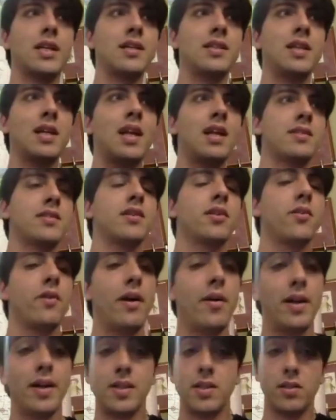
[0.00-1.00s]
Classico
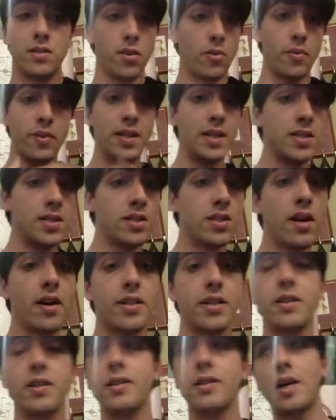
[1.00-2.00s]
area, it's already
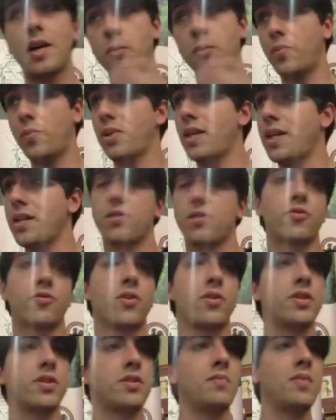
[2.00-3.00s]
started. Another place, of
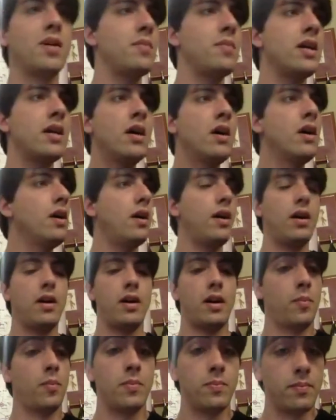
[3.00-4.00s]
course, maybe
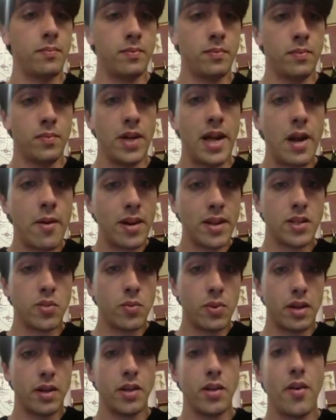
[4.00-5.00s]
areas
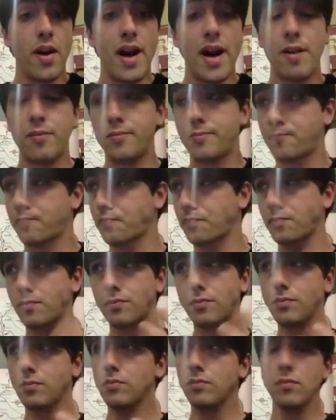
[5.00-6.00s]
where you have
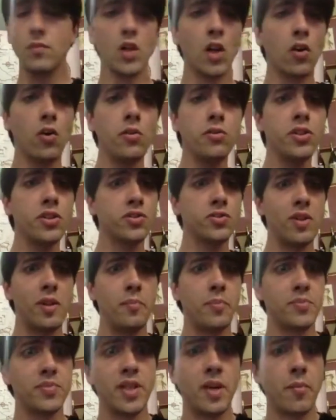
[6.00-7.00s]
colder
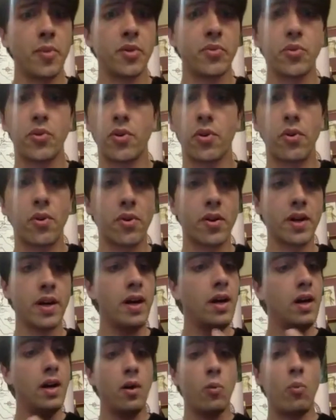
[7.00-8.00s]
temperature or
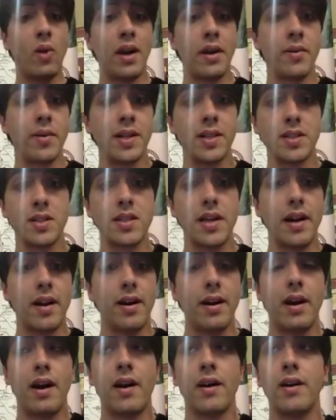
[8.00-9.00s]
wineries that
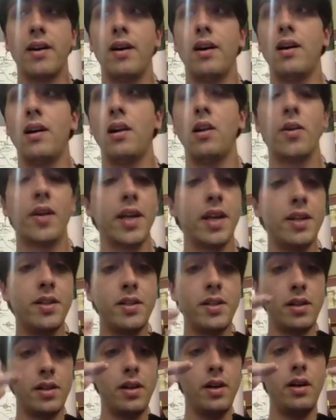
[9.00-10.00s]
are
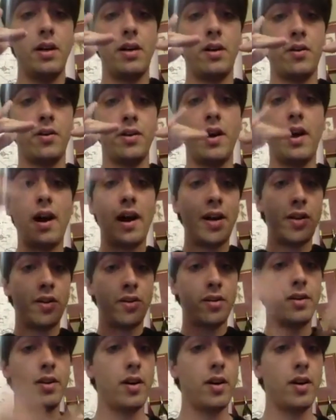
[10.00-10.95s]
located on a higher